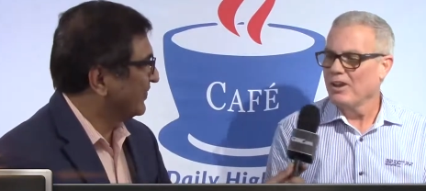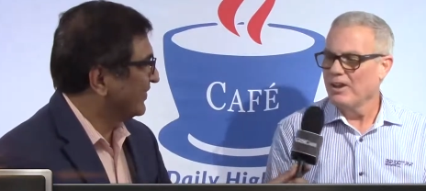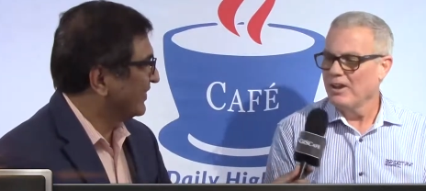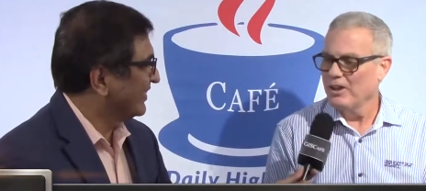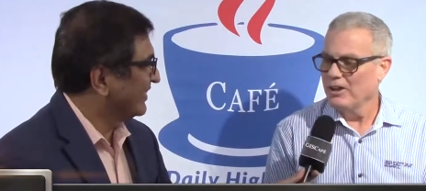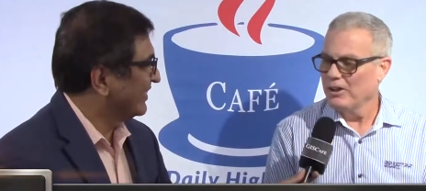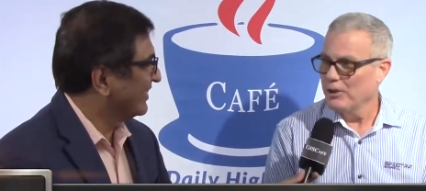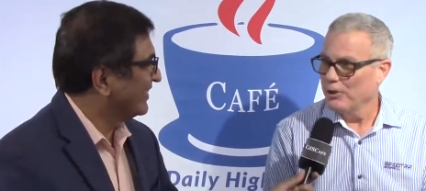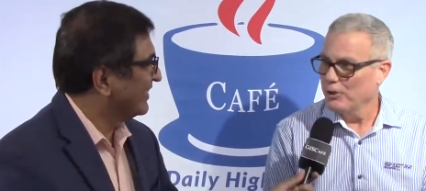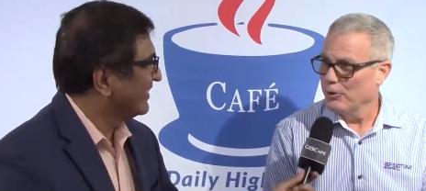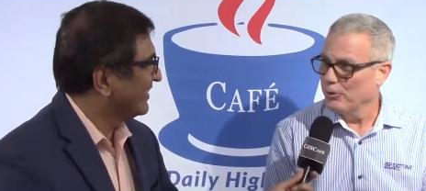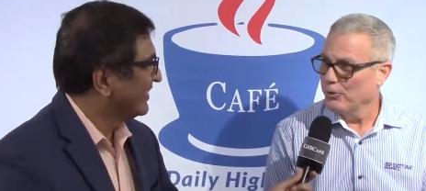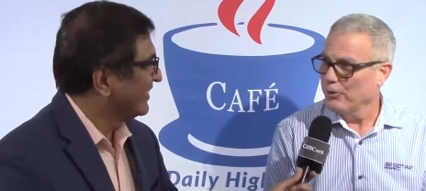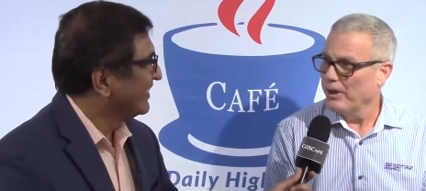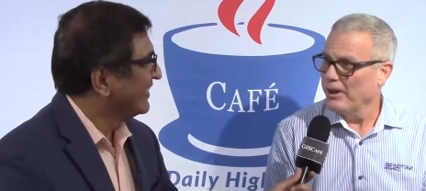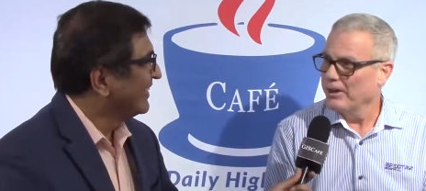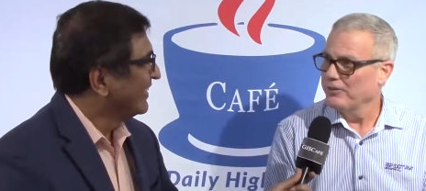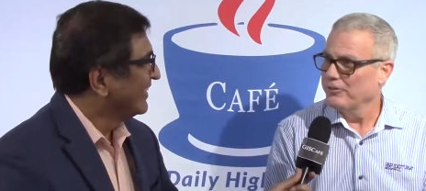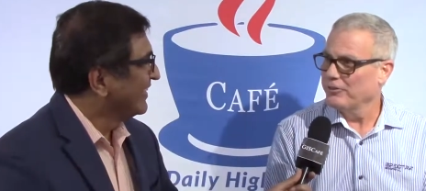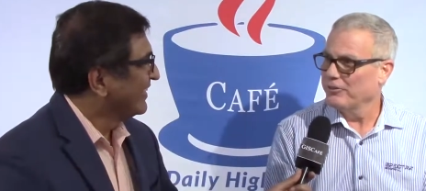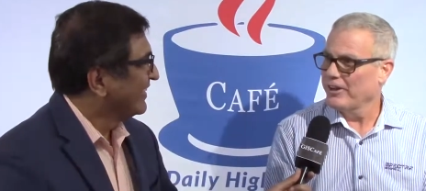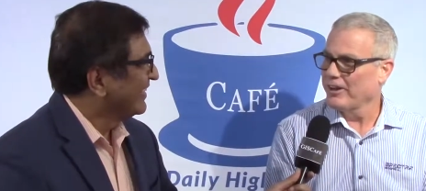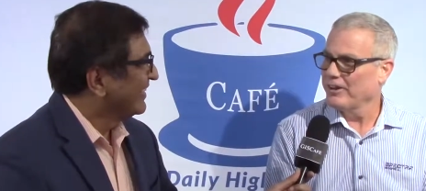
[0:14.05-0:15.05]
Speaker 1: Hello. Hi,
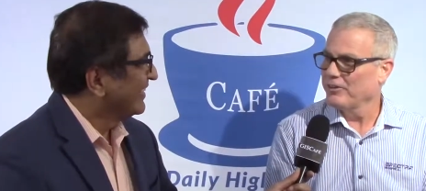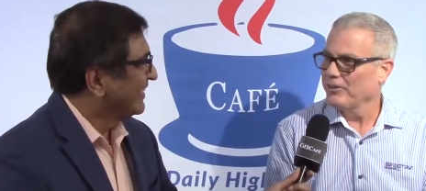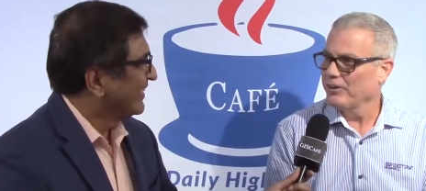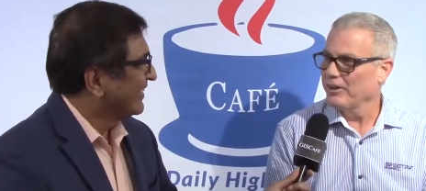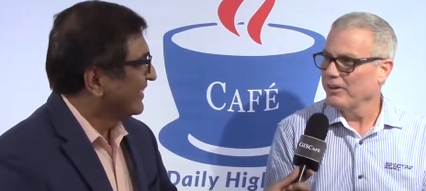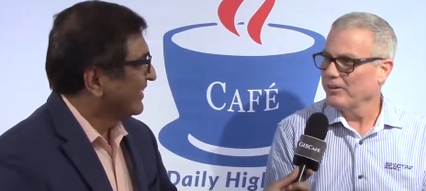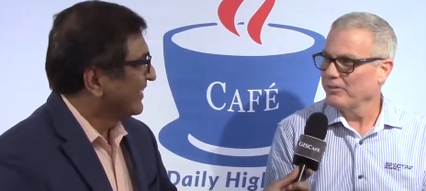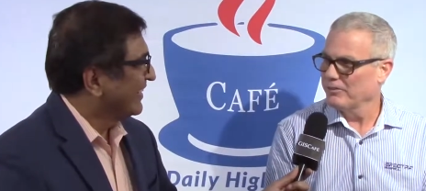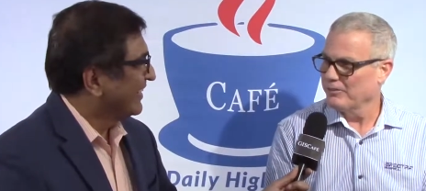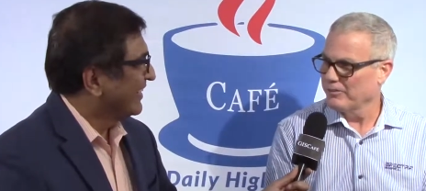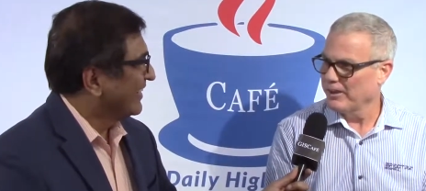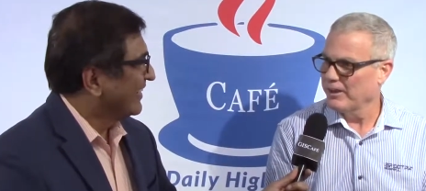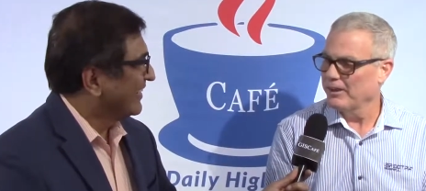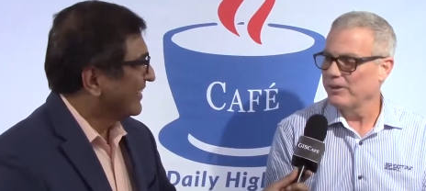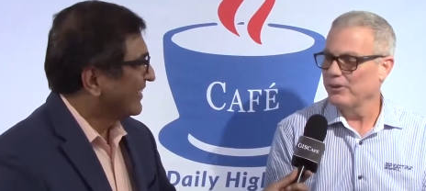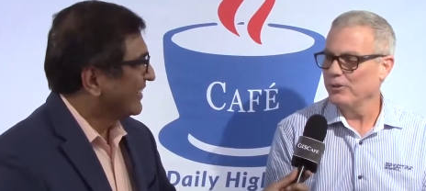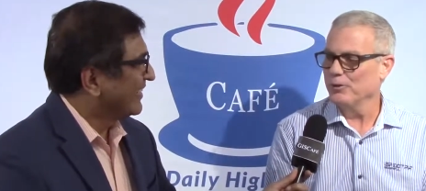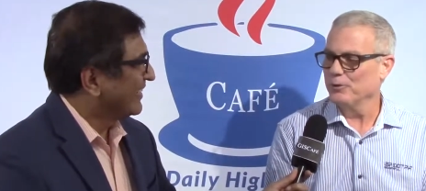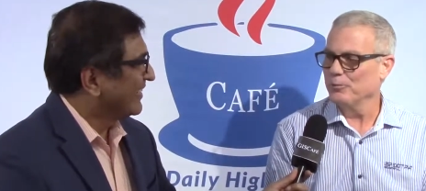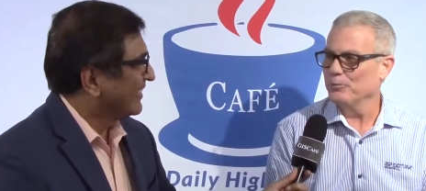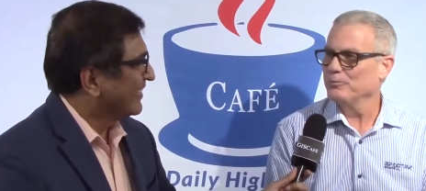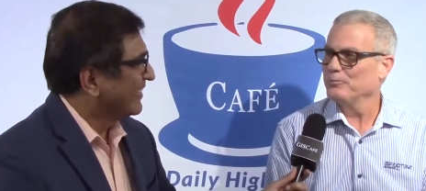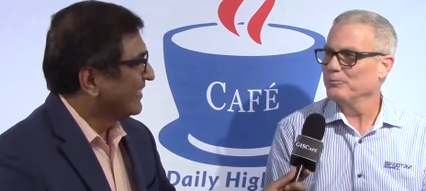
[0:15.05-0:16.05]
Sanjay. Thank
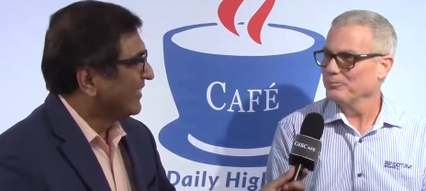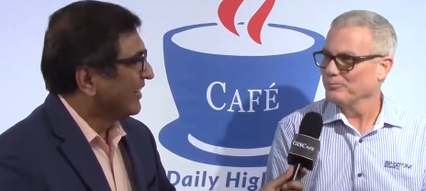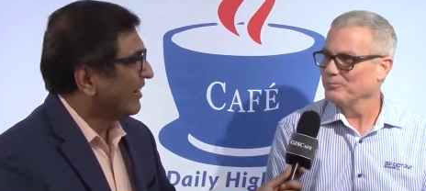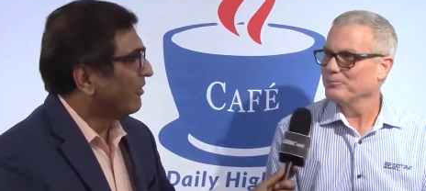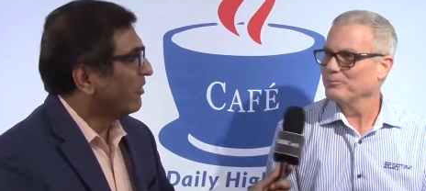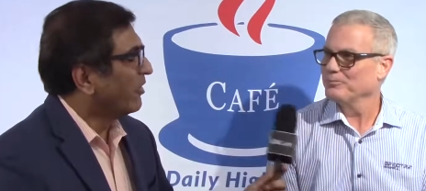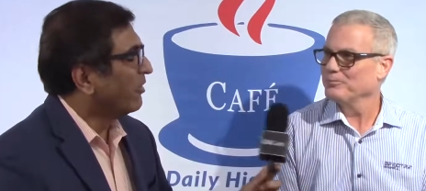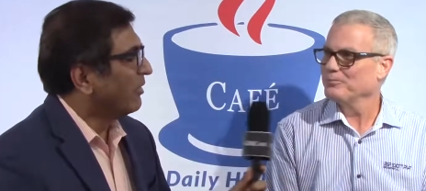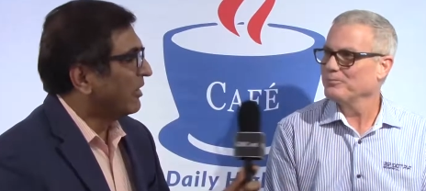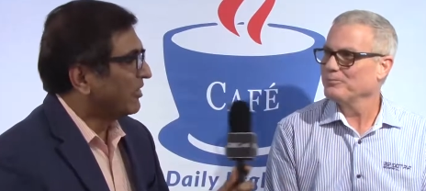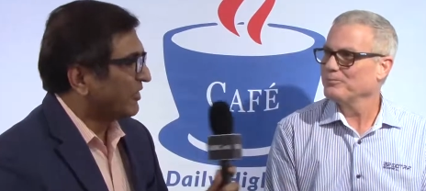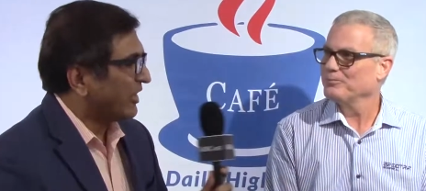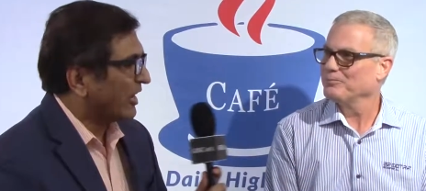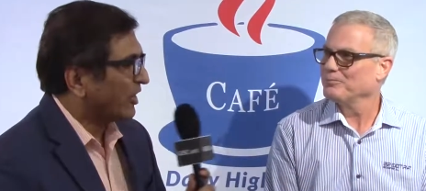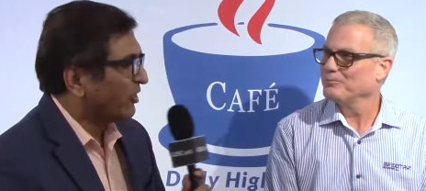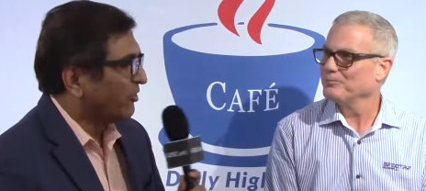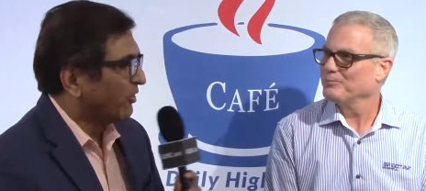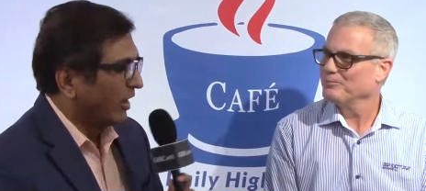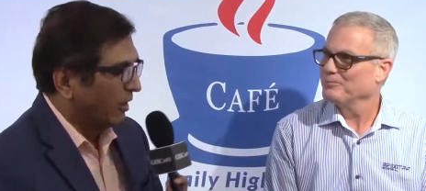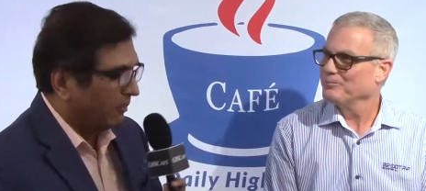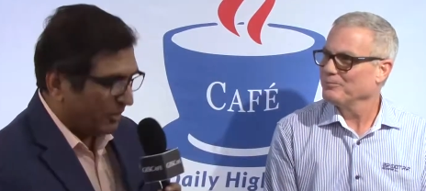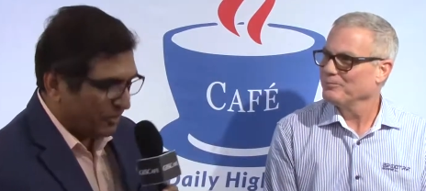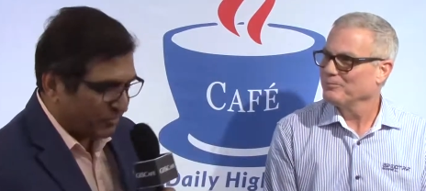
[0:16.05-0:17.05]
you. Uh, well, thank you
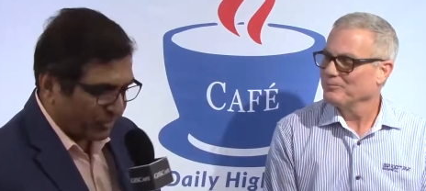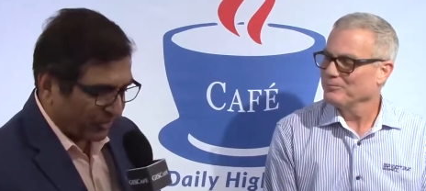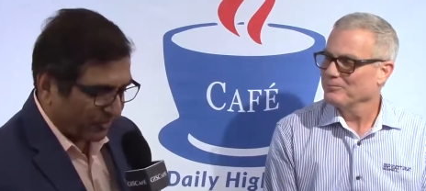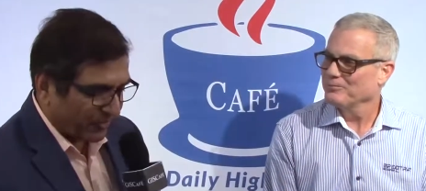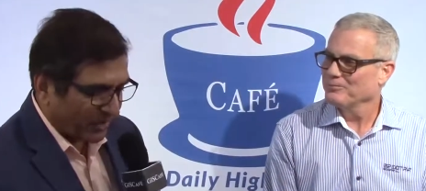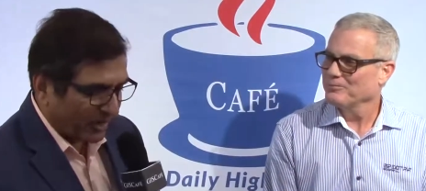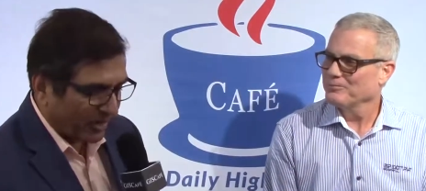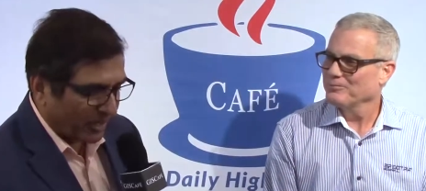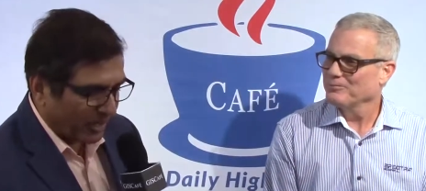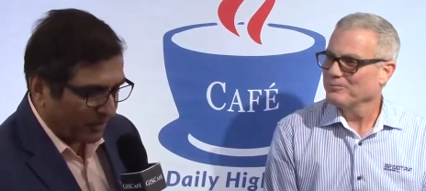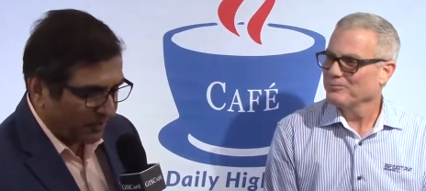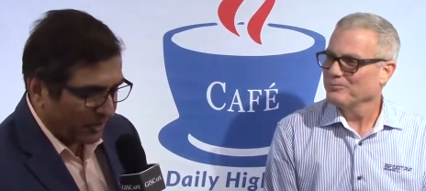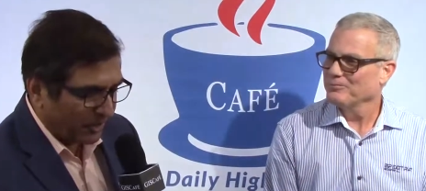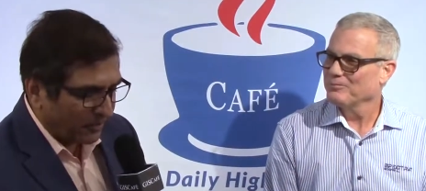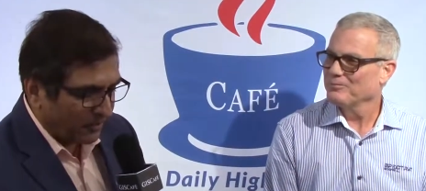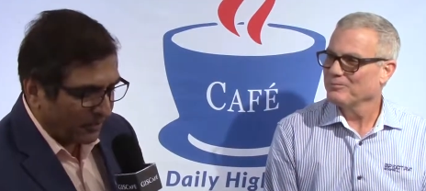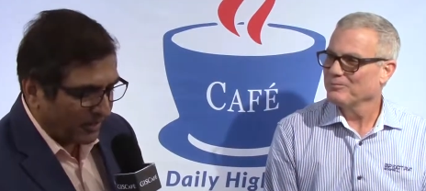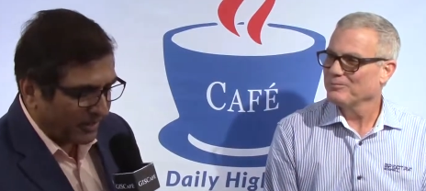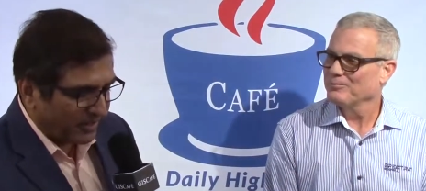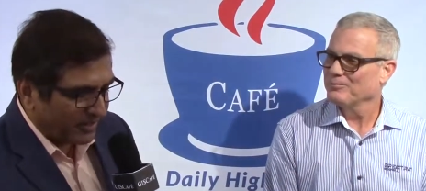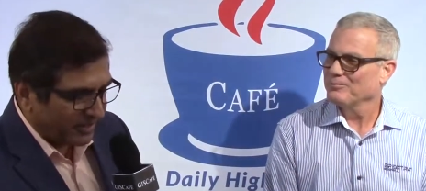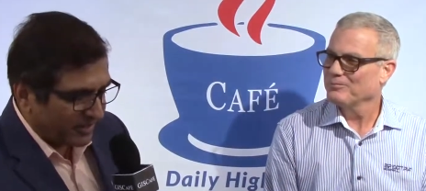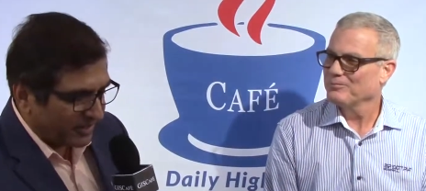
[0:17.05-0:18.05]
very much for uh, coming over
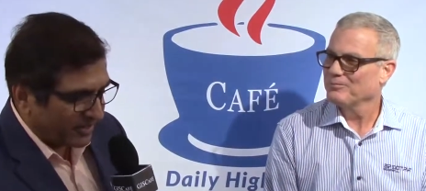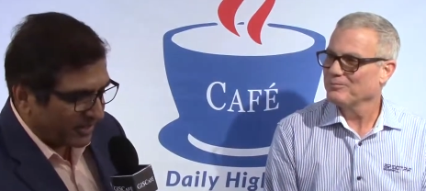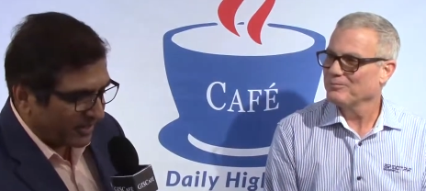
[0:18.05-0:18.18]
here.